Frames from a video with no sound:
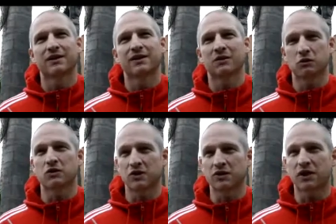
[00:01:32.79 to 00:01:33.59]
It
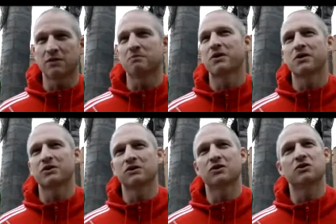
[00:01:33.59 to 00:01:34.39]
wasn't the same
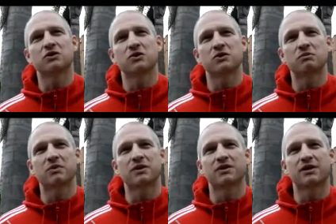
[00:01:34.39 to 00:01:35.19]
person that scored, yeah.